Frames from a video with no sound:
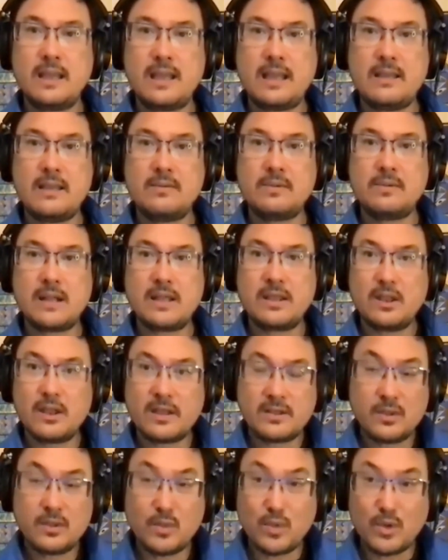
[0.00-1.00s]
And when I
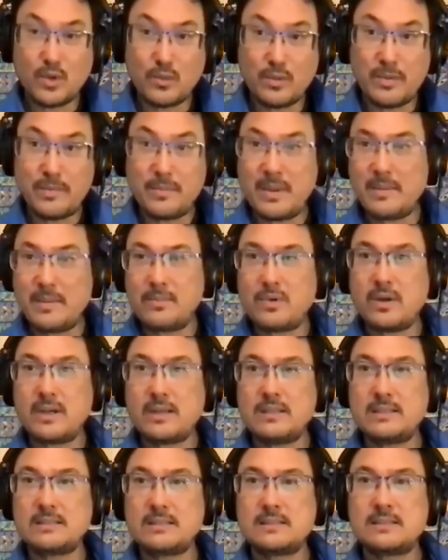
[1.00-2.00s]
look at the word
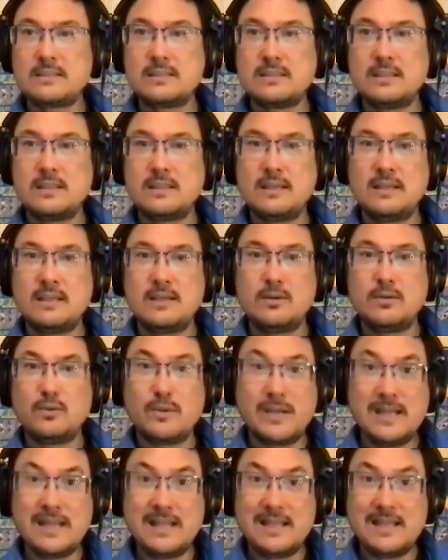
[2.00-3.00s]
remembrance,
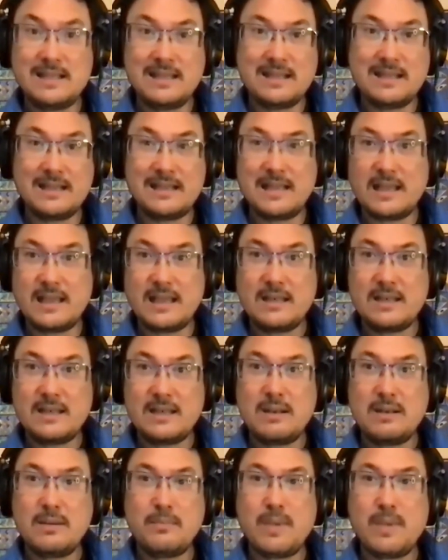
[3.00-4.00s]

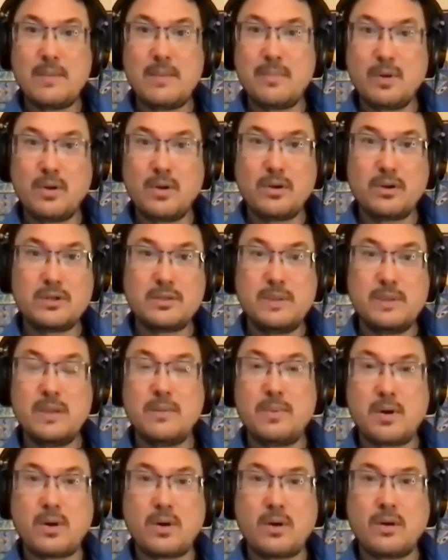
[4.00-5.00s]
member, to be
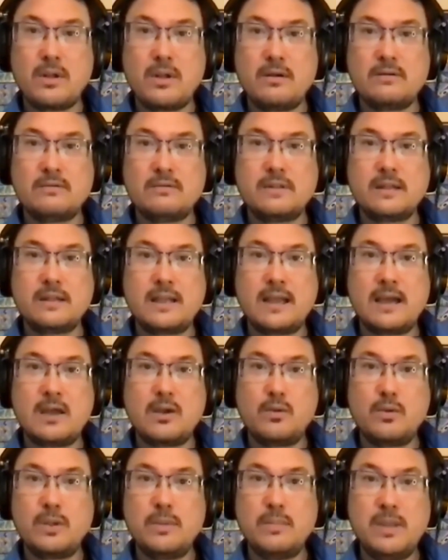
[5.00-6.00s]
a part of, like, how
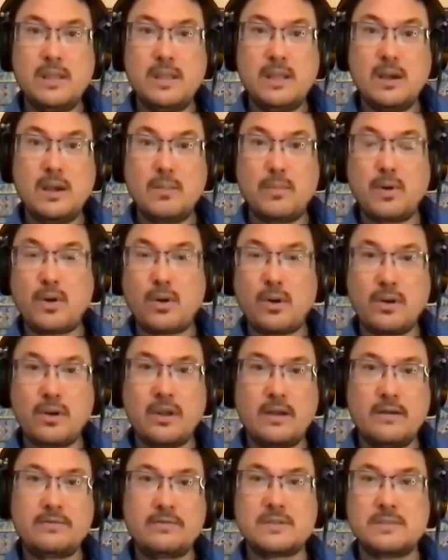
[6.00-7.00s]
do we be a
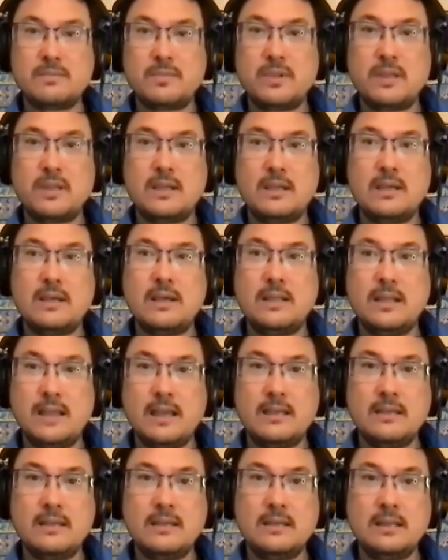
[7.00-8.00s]
part of something
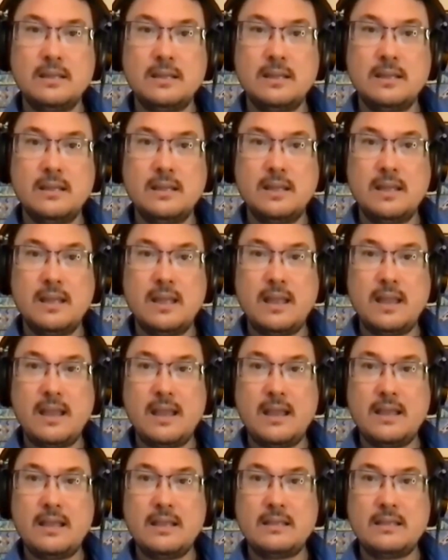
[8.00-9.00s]
again?
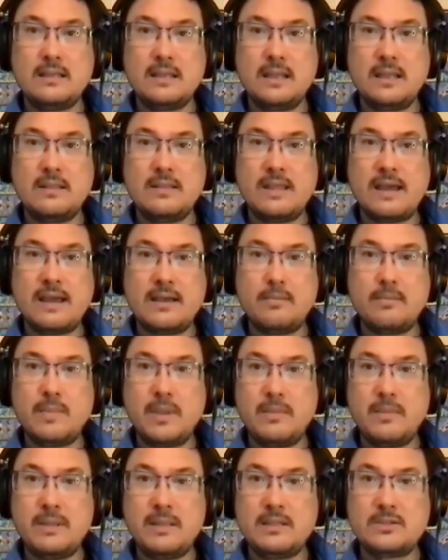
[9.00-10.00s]
And that
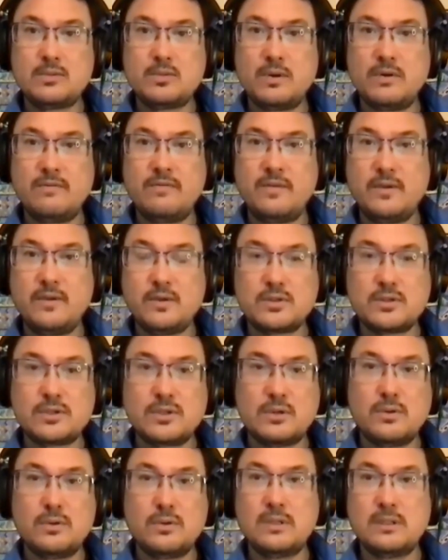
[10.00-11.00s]
maybe is what feels
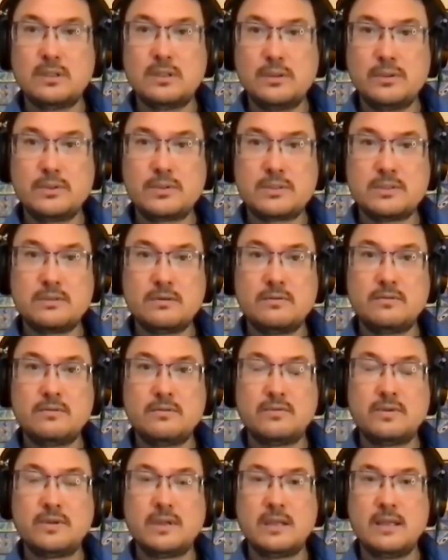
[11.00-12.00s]
so
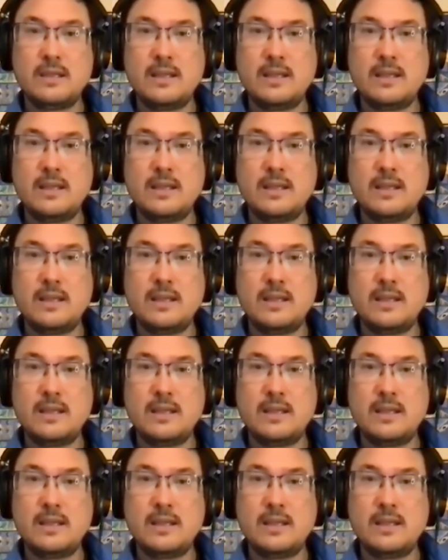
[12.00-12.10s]
elusive